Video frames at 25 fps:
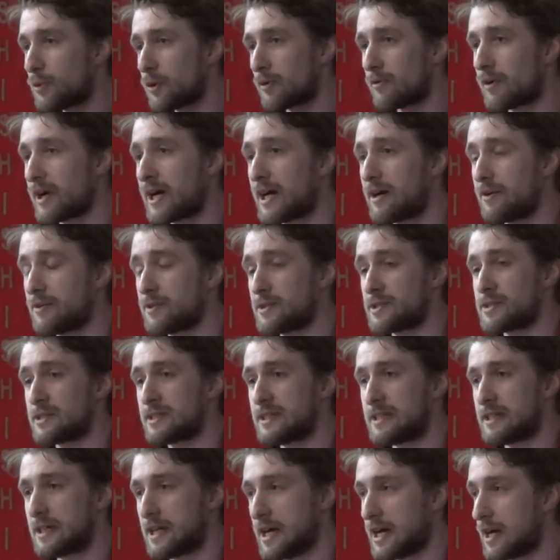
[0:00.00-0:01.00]
all
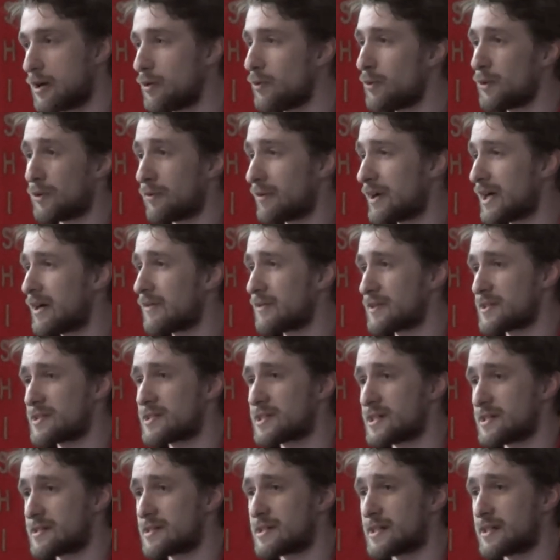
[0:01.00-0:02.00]
around the
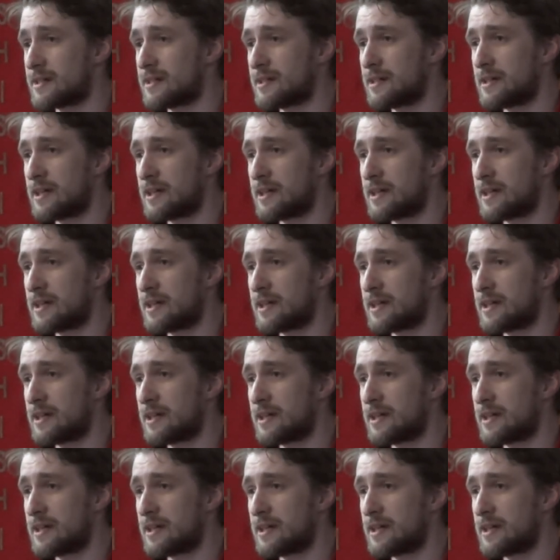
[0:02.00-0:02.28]
city